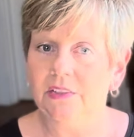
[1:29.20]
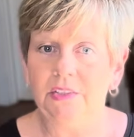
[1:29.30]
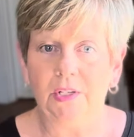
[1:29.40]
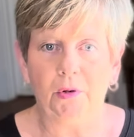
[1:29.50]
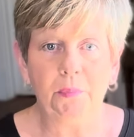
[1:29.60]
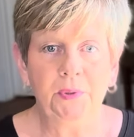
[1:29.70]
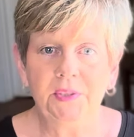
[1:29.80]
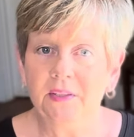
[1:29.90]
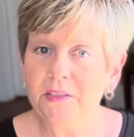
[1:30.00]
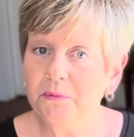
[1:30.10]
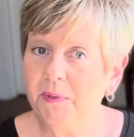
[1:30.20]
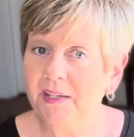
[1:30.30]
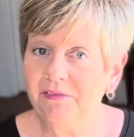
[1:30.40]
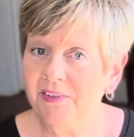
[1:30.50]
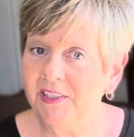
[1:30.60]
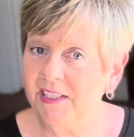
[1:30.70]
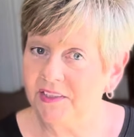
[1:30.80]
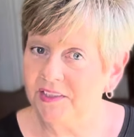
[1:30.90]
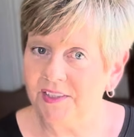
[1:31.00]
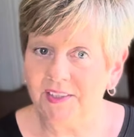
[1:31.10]
Don't put those away for
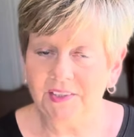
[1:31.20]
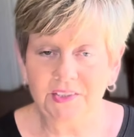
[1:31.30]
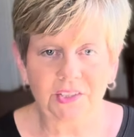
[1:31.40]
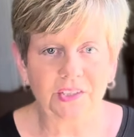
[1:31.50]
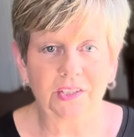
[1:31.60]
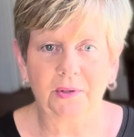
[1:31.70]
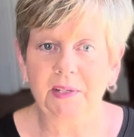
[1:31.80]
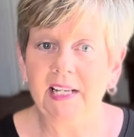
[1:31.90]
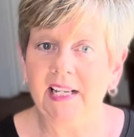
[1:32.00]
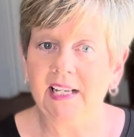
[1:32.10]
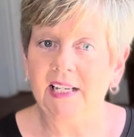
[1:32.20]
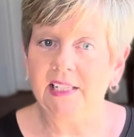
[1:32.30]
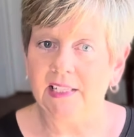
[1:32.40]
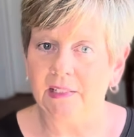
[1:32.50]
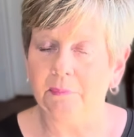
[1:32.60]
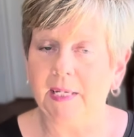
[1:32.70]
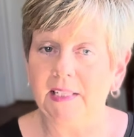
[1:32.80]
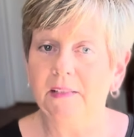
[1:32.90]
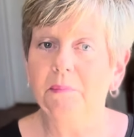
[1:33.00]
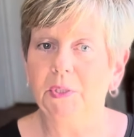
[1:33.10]
next year. Just go ahead and make
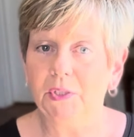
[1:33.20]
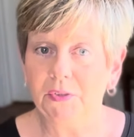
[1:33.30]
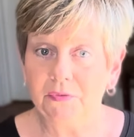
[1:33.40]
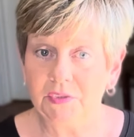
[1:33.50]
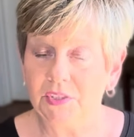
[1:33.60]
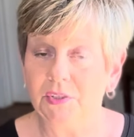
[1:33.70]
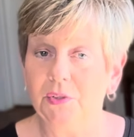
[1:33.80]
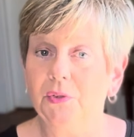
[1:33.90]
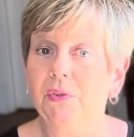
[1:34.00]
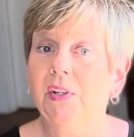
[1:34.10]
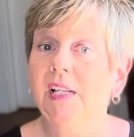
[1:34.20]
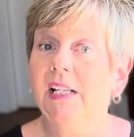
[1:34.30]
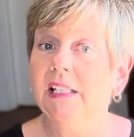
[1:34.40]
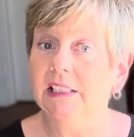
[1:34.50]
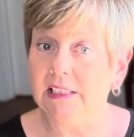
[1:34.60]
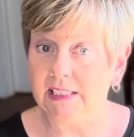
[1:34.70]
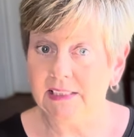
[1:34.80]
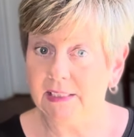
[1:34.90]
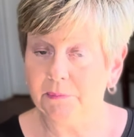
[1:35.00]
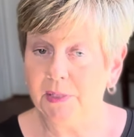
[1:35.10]
the move to let
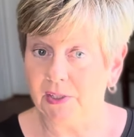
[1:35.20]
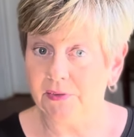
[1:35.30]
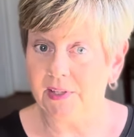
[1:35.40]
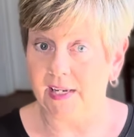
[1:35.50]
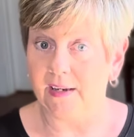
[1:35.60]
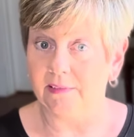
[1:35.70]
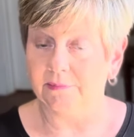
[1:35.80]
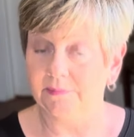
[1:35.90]
them go now.